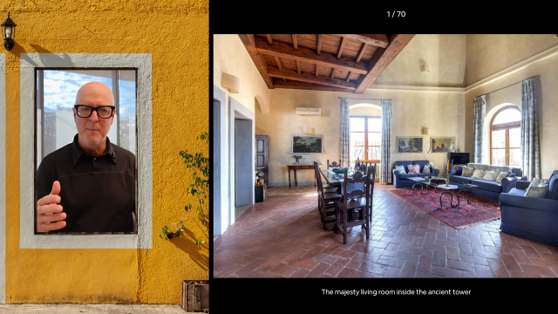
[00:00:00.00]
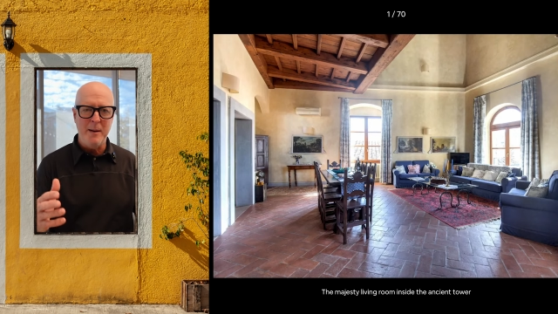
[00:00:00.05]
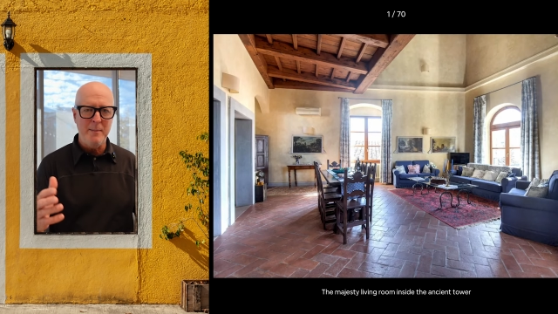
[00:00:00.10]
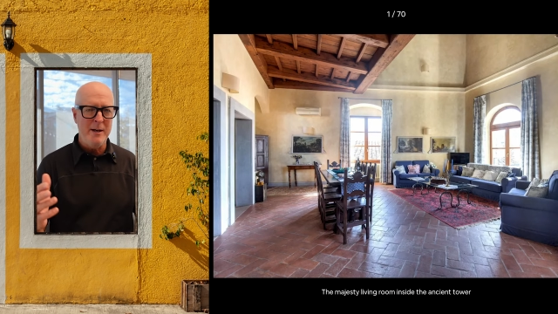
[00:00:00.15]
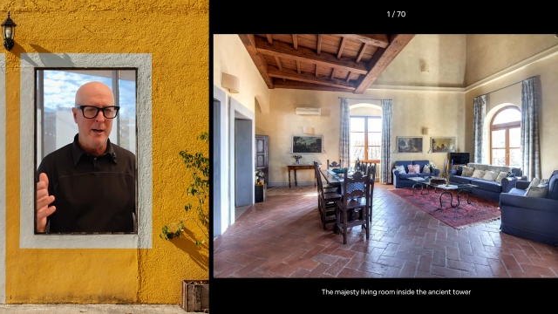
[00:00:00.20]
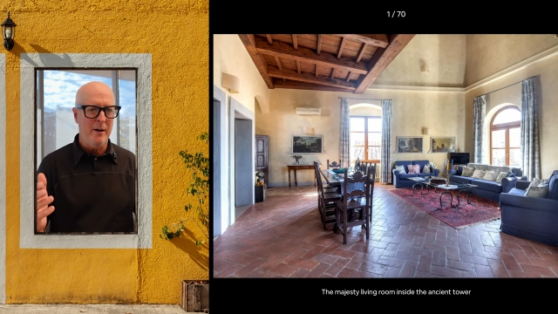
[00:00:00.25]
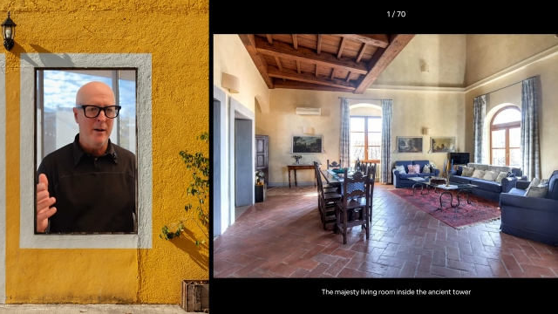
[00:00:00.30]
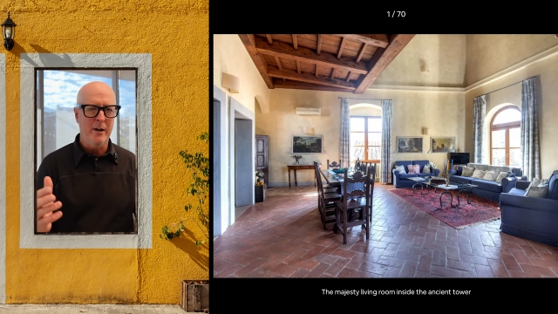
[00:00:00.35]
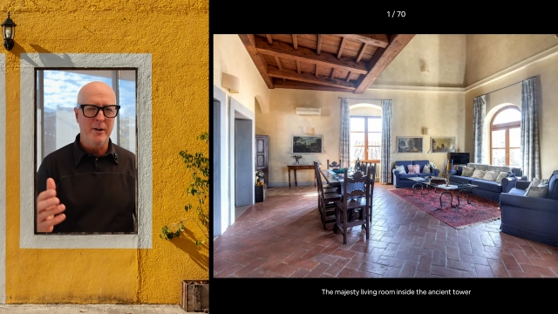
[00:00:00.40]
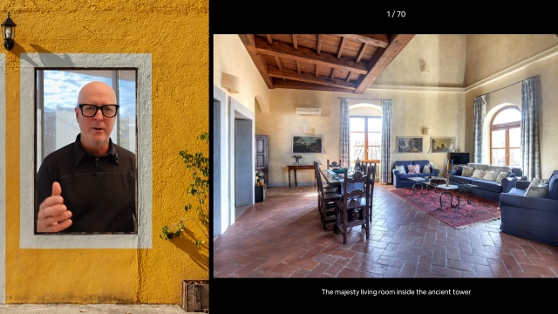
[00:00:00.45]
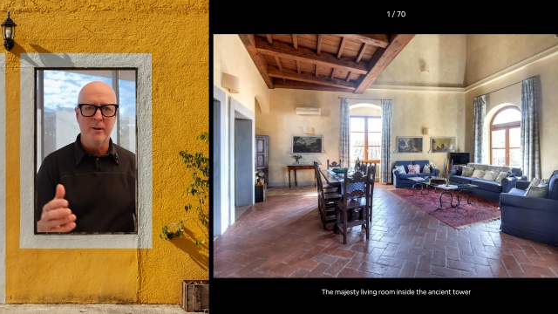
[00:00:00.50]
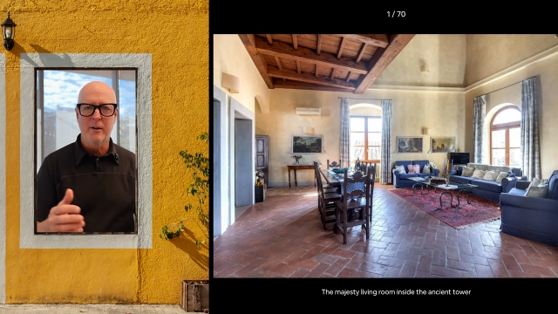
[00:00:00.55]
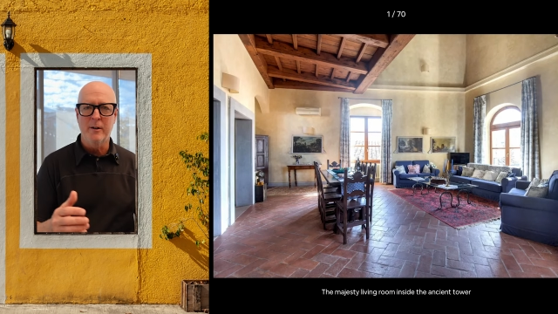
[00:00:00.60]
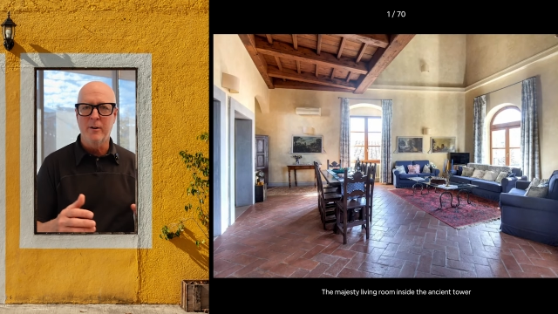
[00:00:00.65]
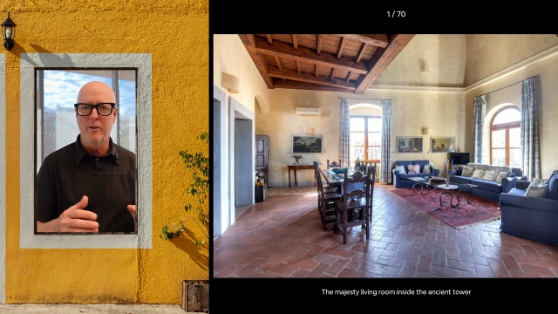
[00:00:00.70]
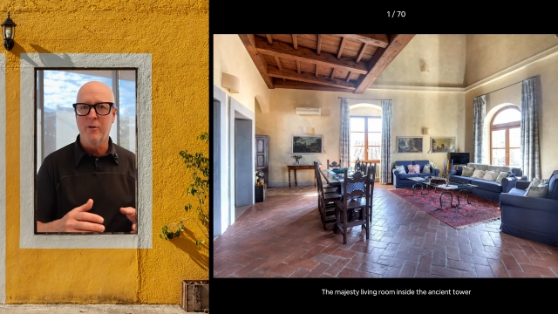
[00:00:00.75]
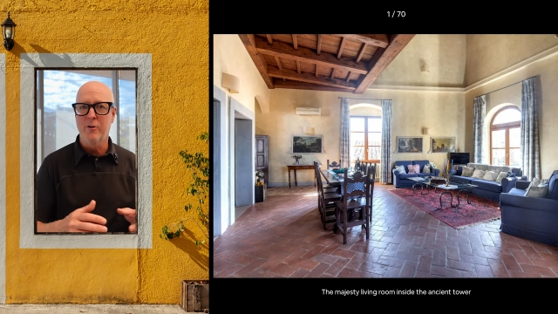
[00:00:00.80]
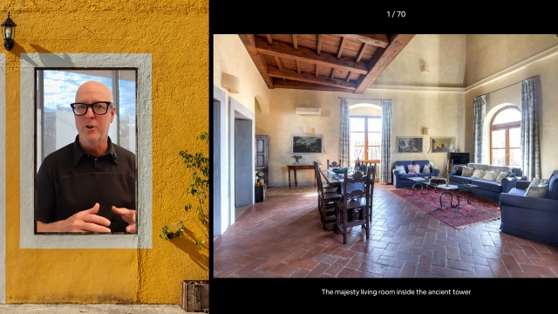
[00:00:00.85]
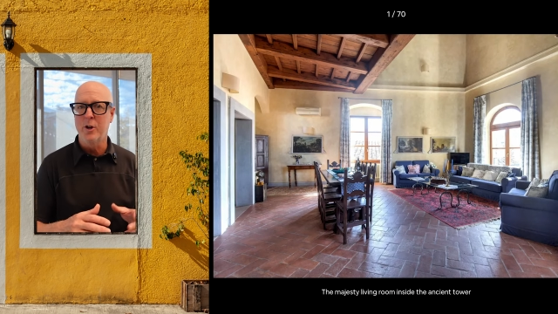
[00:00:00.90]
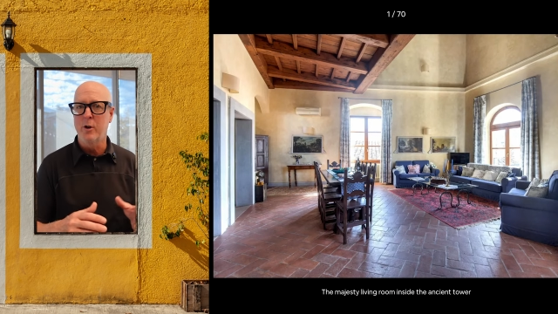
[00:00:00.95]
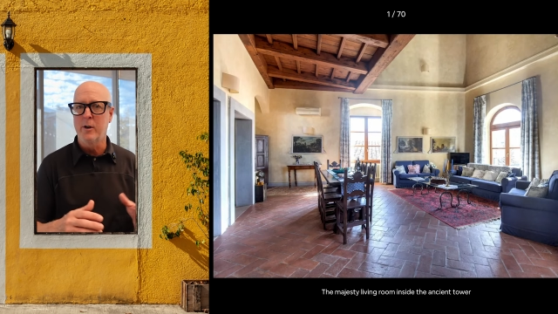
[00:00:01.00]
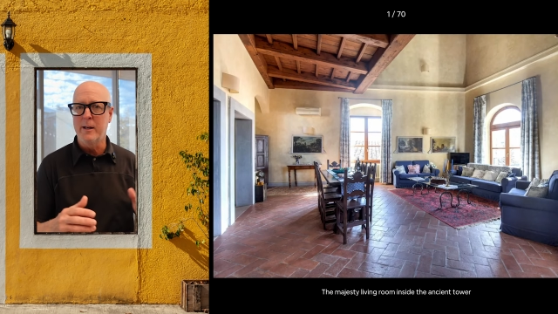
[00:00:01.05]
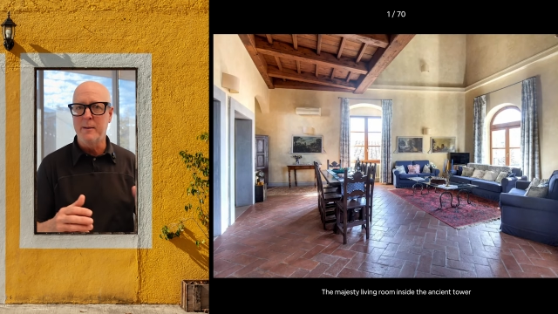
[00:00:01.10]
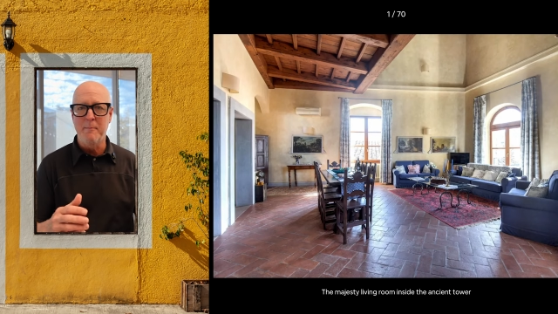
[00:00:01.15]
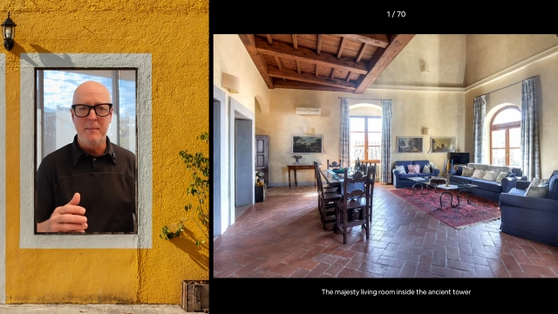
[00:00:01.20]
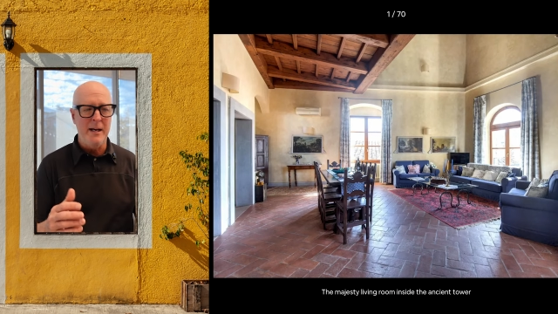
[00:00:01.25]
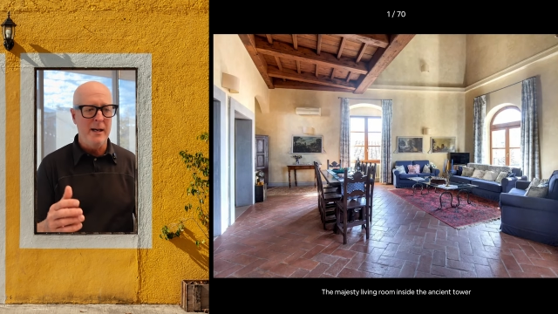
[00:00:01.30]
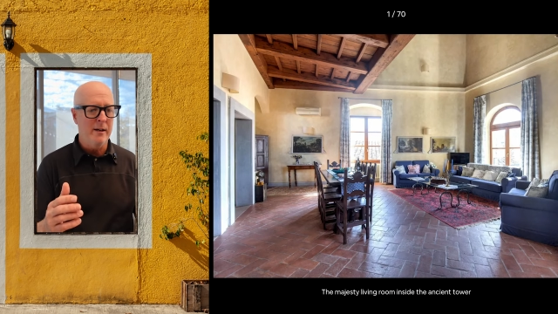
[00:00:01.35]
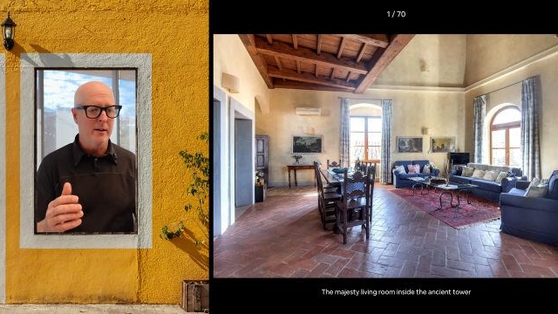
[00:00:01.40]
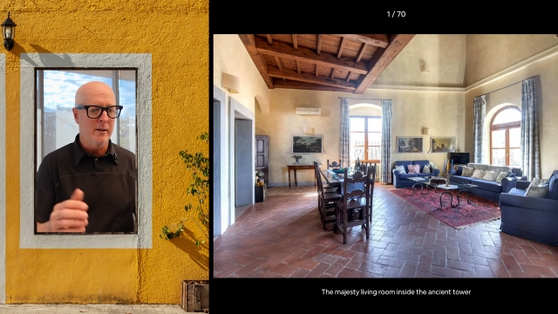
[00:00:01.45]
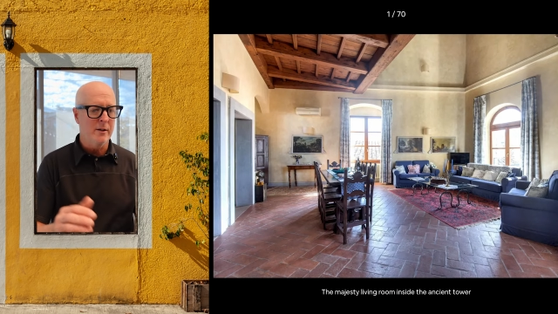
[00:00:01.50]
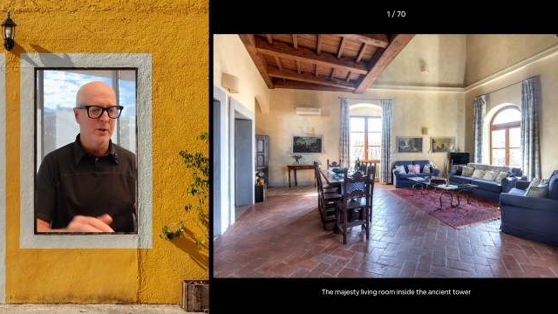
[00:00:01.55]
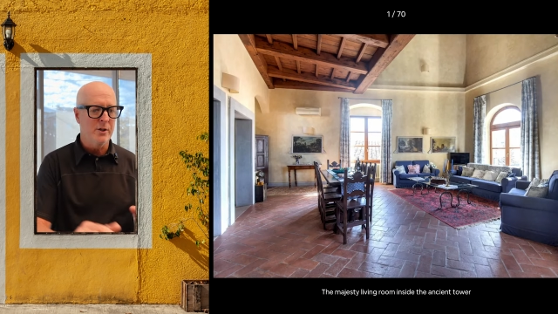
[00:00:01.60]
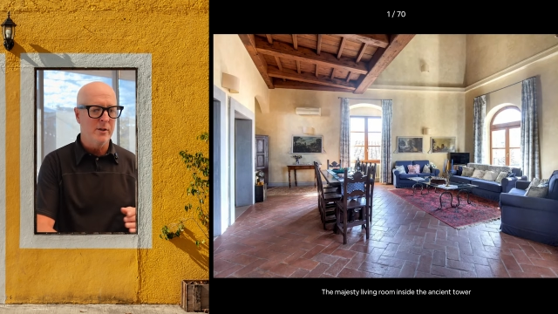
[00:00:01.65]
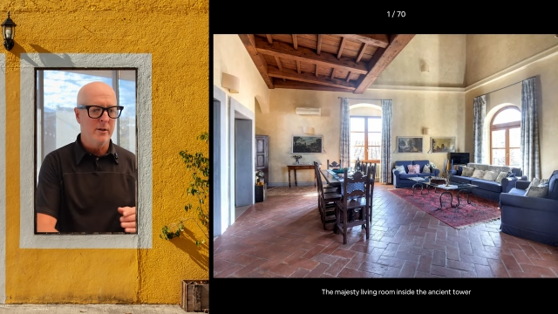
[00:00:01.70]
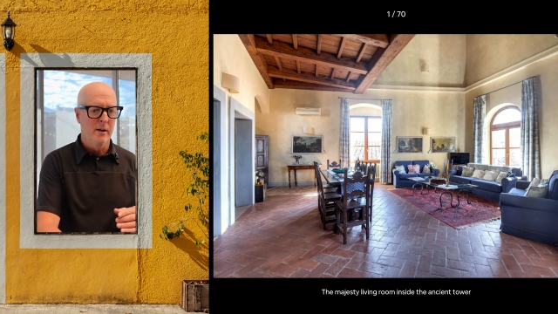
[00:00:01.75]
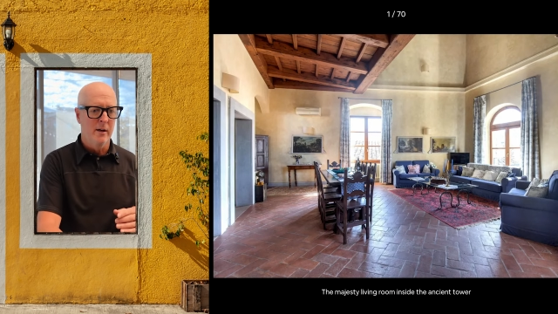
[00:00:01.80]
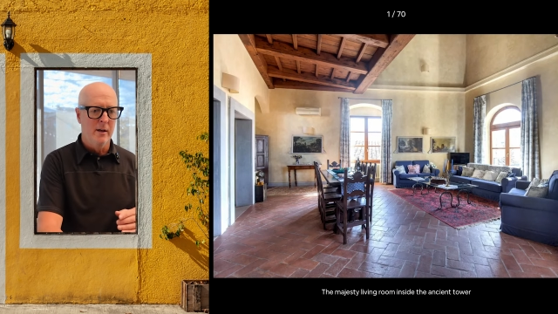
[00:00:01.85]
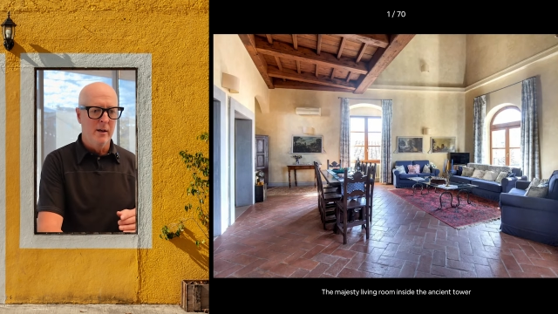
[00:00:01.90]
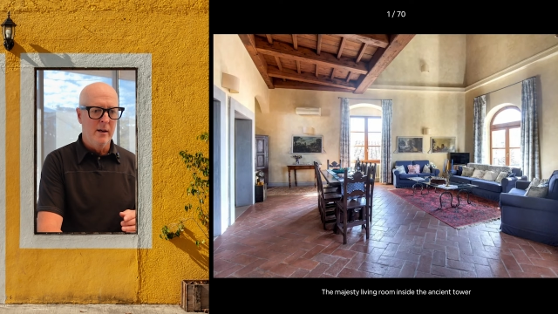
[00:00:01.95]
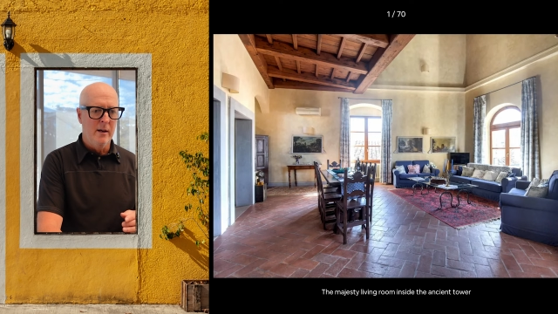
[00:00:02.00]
maybe 130 meters,